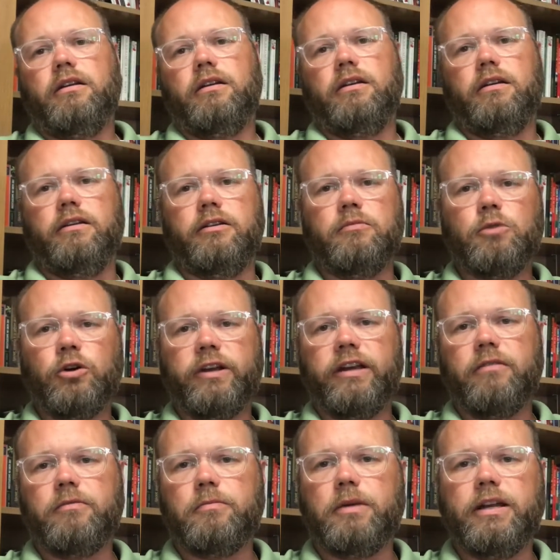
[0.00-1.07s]
Hey, good morning,
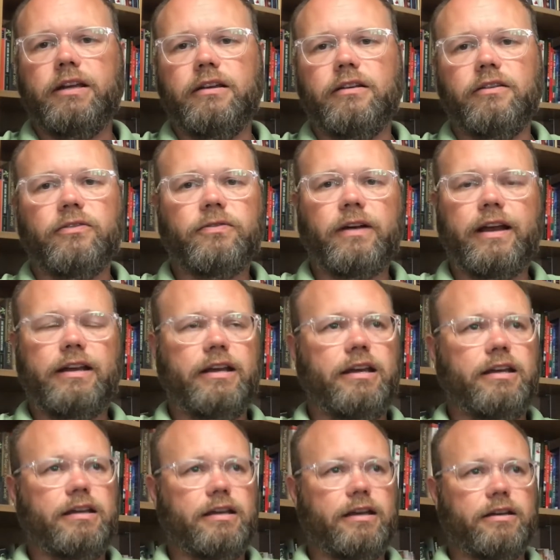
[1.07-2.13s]
everybody. It is
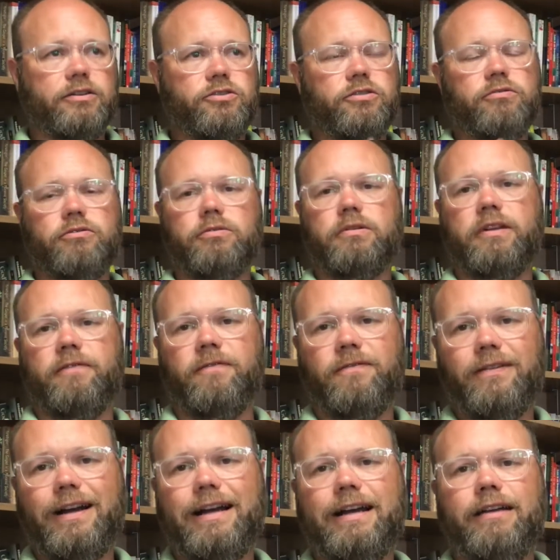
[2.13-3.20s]
Friday, uh, June
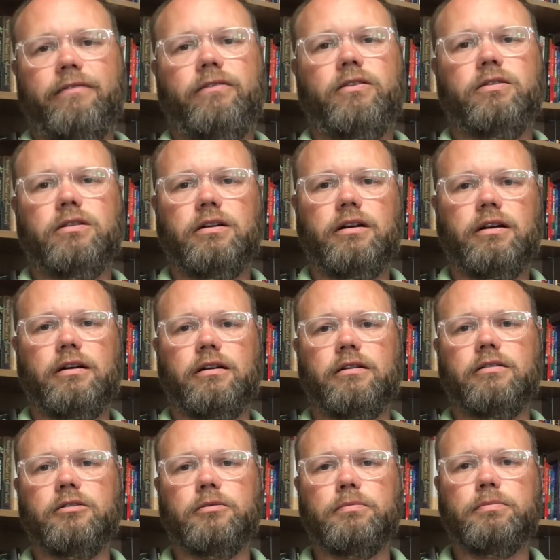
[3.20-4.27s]
25. Uh,
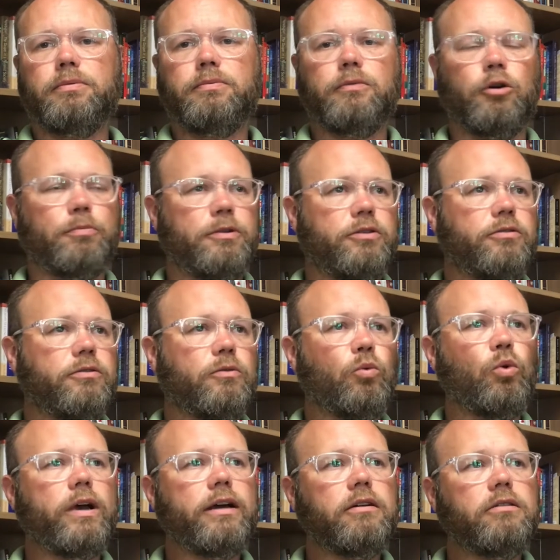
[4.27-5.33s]
hope, hope, you're doing
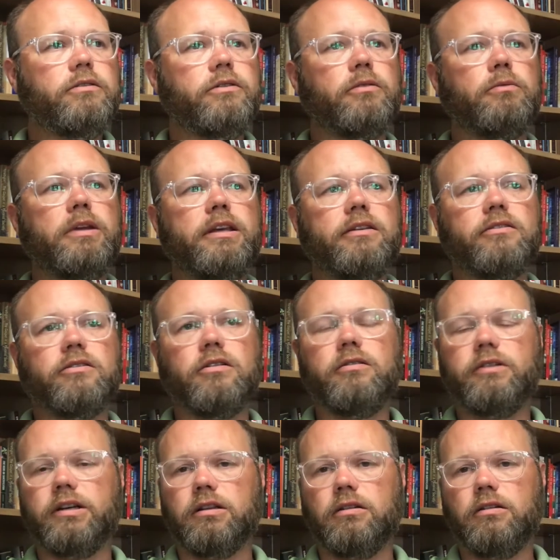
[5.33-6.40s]
well. The week is
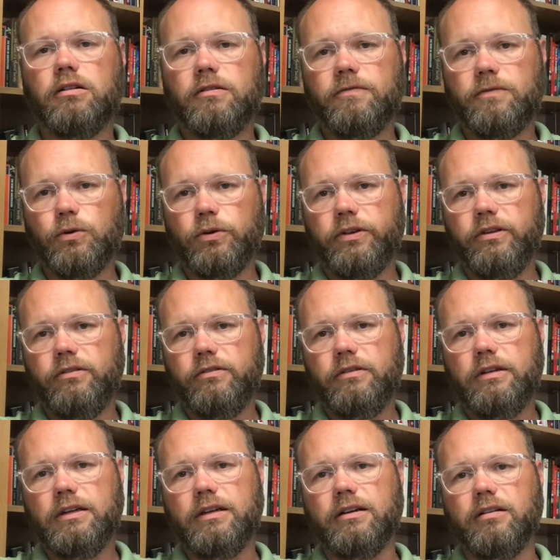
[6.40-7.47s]
going along for you.
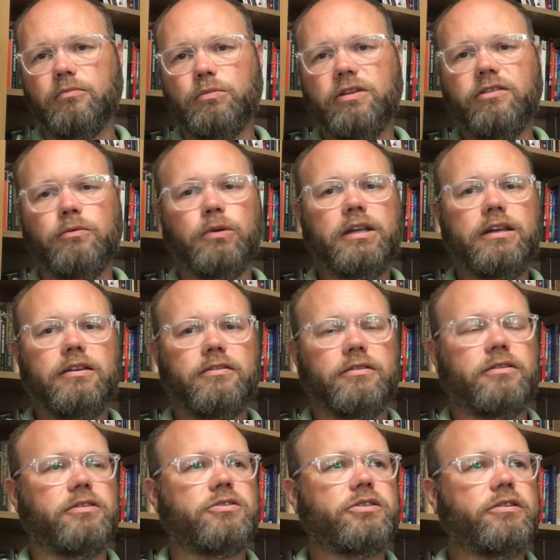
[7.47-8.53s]
Uh, busy week here
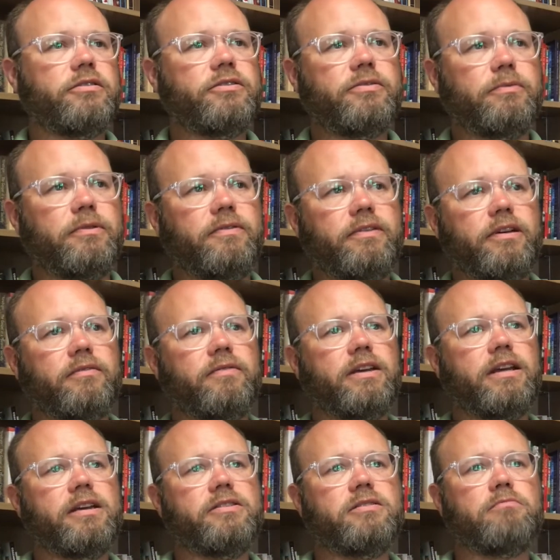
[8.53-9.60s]
at the church. We've had
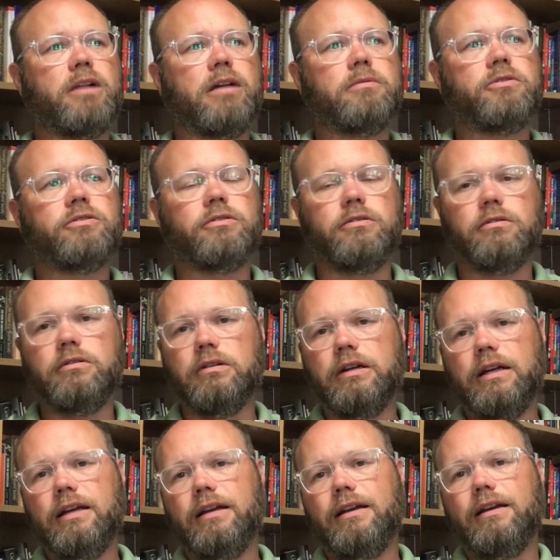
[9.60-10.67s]
Vacation Bible School
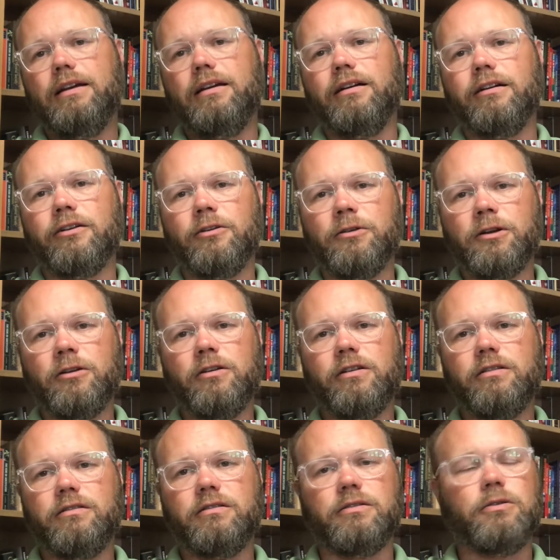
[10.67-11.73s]
uh, going on
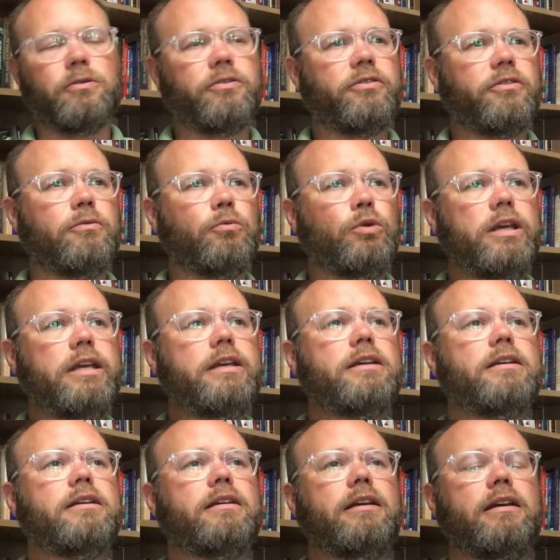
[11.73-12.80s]
all the course of the
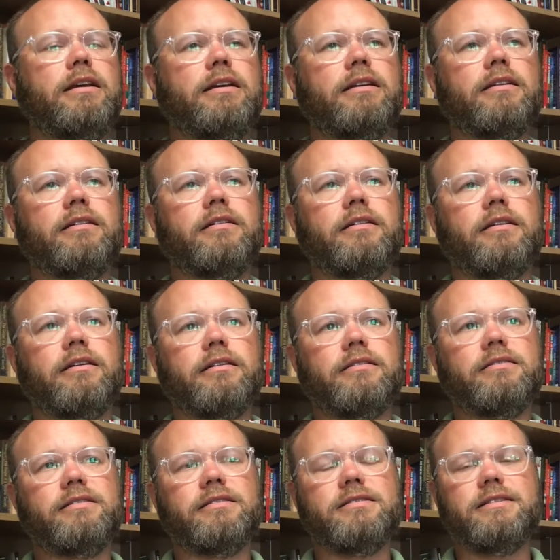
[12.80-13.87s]
week. And uh,
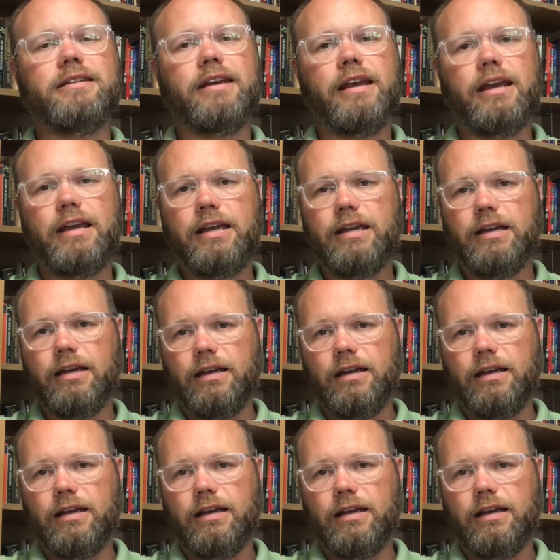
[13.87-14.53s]
today,